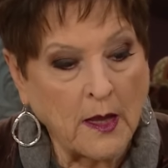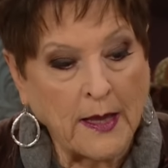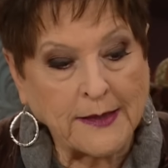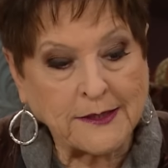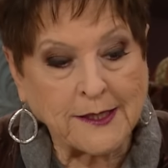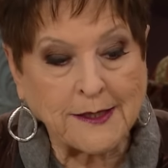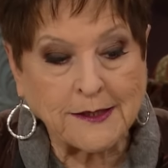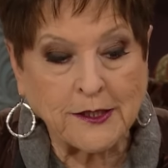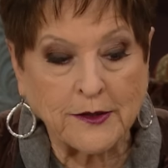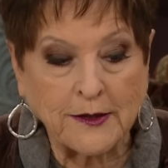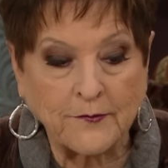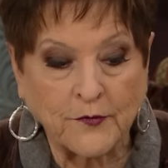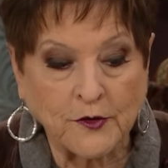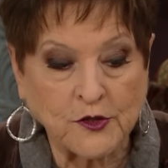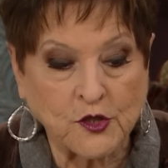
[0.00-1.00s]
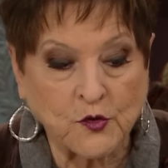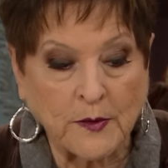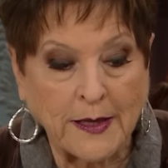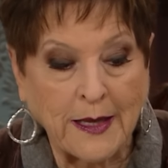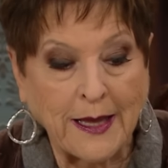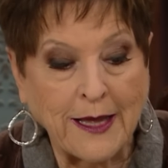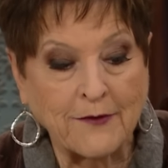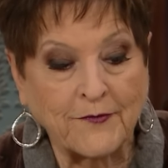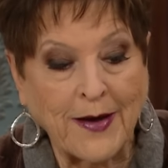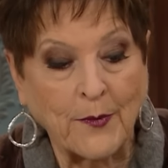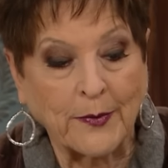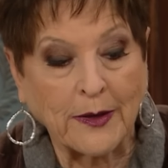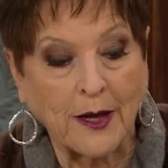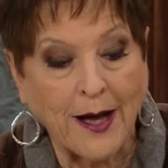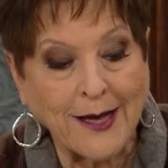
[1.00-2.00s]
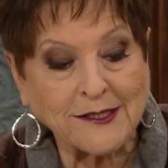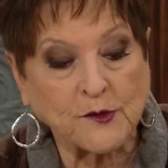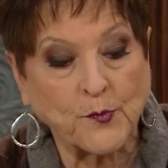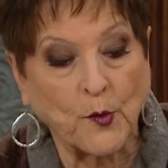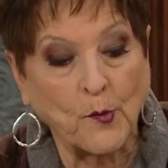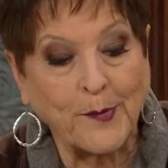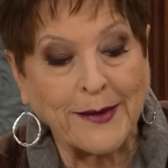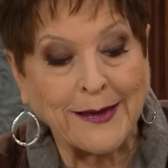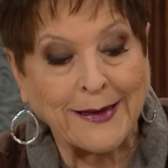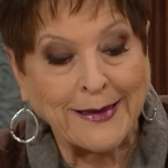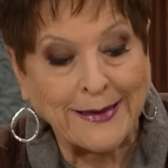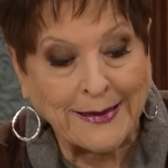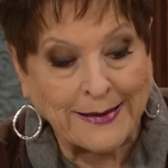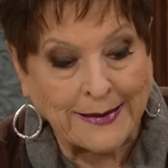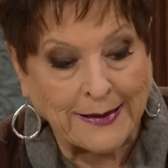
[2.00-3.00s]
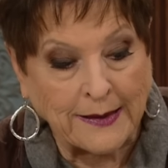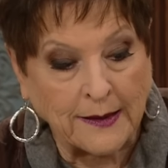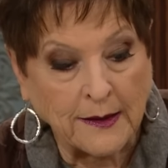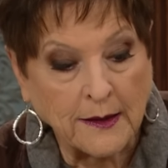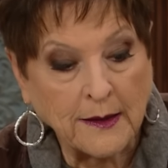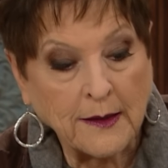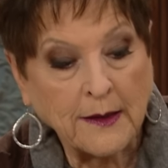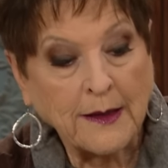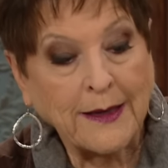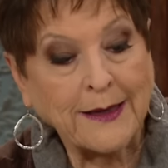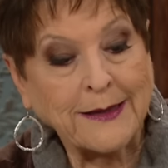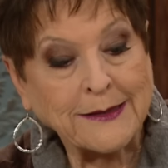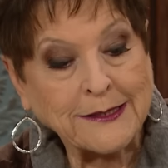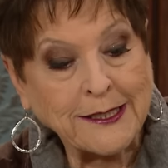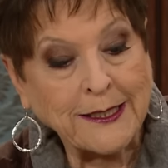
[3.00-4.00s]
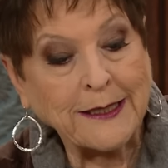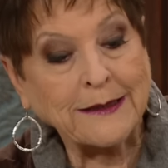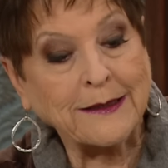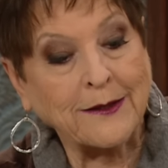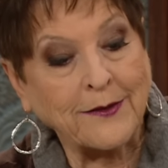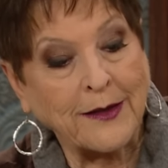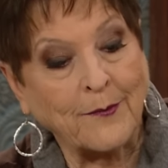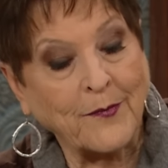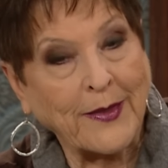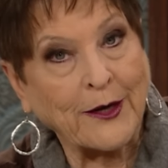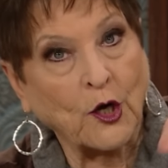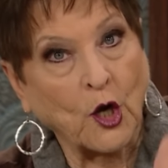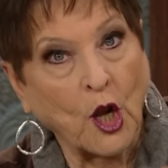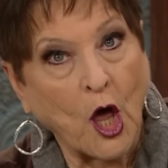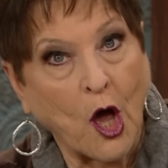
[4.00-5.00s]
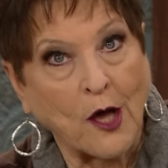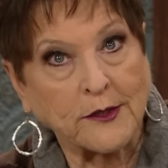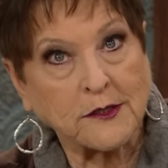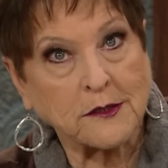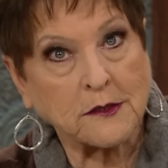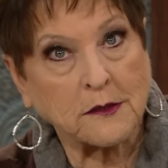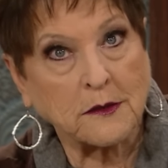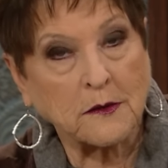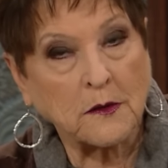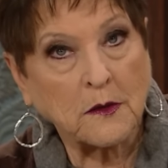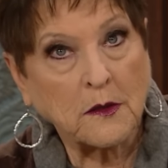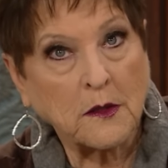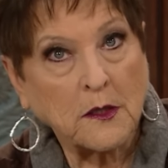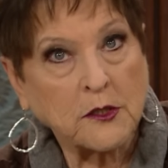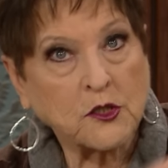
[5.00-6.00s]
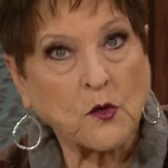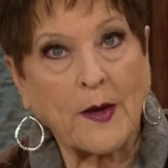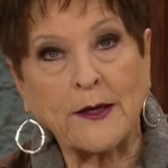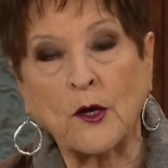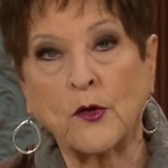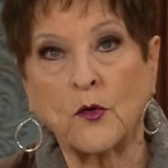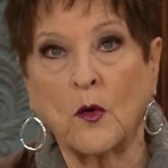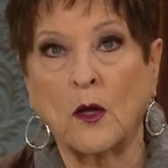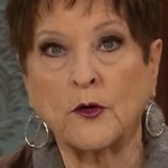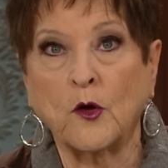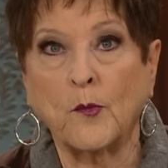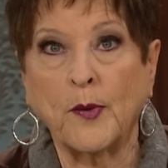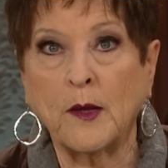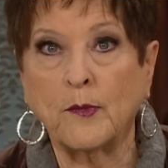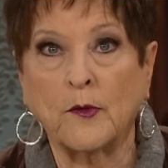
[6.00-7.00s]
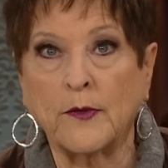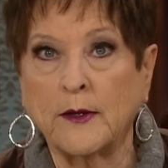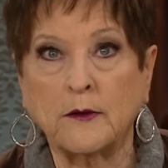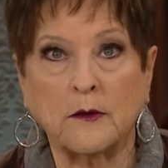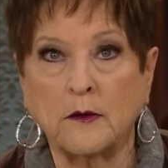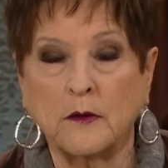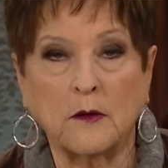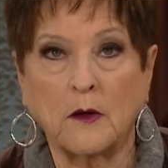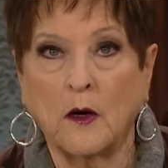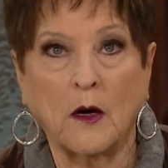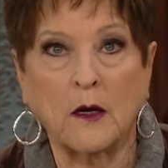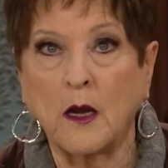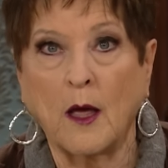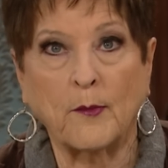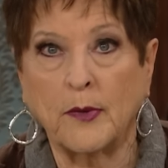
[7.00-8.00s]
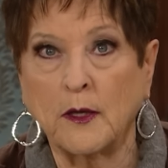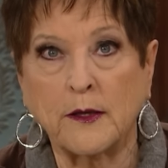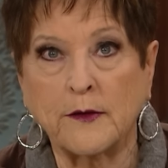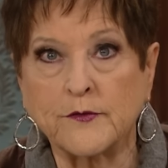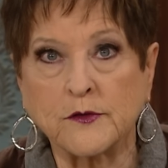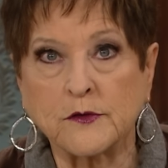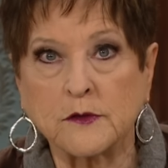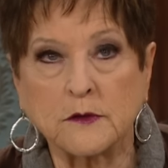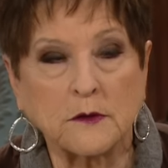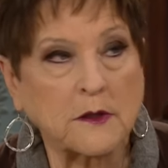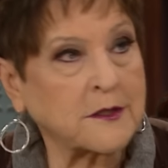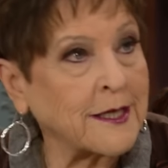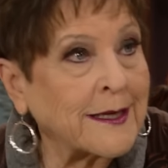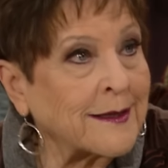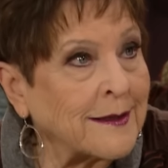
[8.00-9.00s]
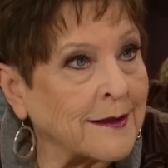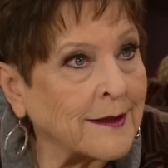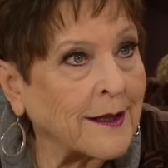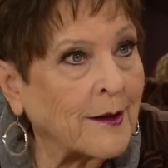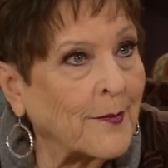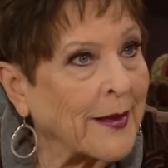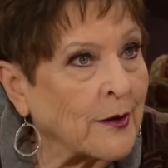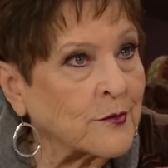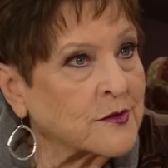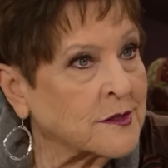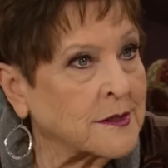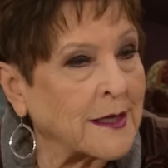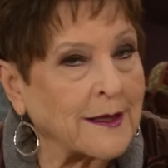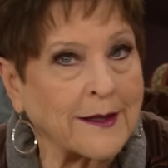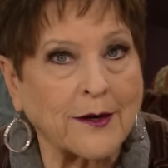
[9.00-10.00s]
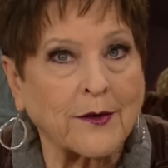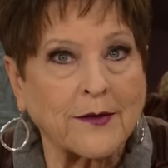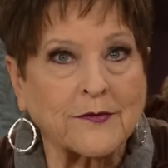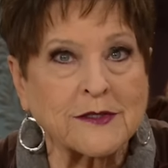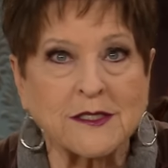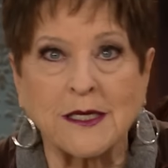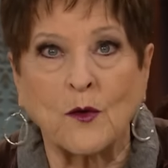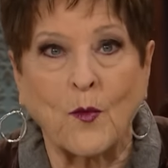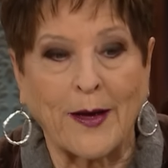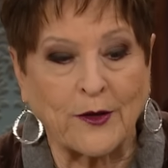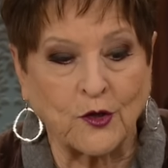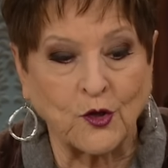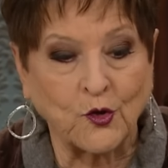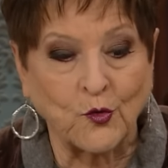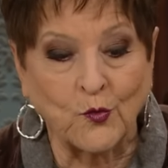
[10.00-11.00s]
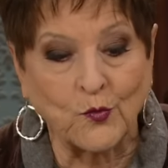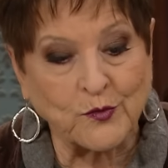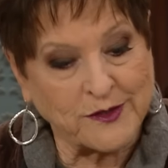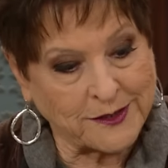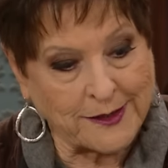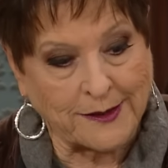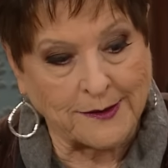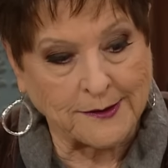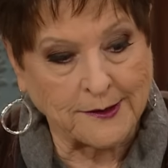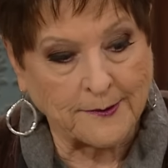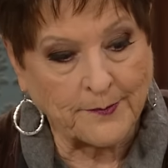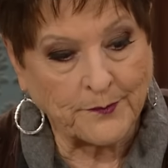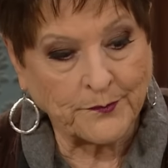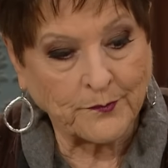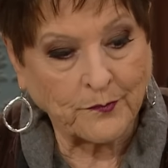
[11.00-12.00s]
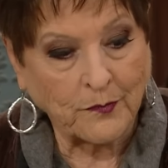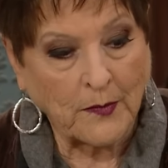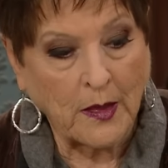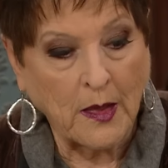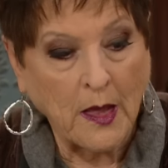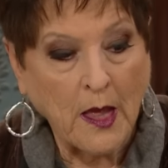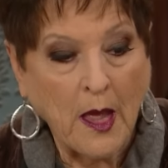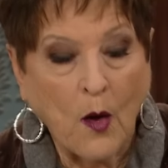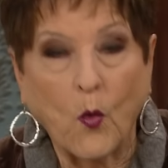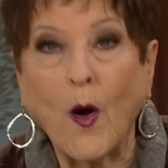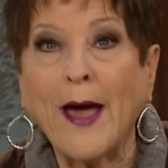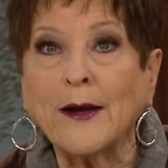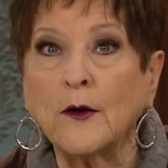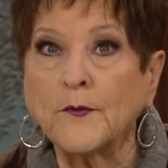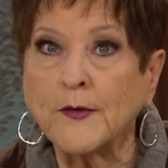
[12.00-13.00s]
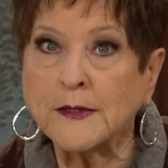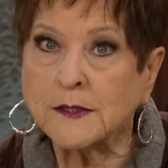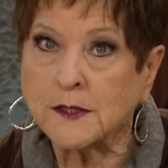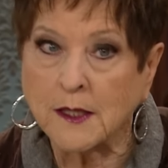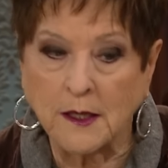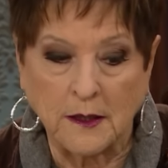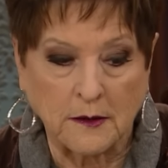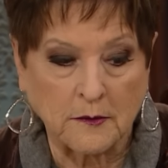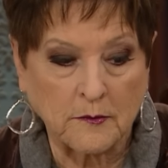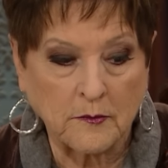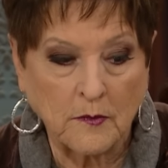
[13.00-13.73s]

It says here in verse 3 if our gospel be hid, it is hid to them that are lost. So I know you all know people that are not believers. It's hidden to them. They don't see it. They don't even see why you see it. That's right. Why don't they see it?